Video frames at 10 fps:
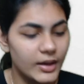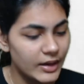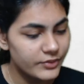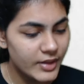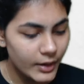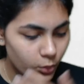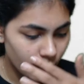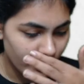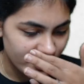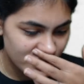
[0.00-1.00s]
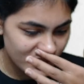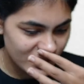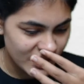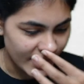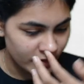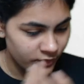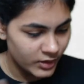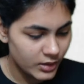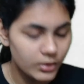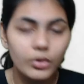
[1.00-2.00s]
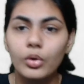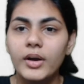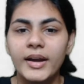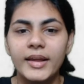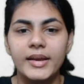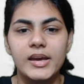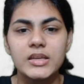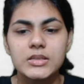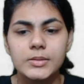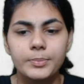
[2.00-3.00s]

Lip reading: If there are no questions, then we can go ahead, I guess.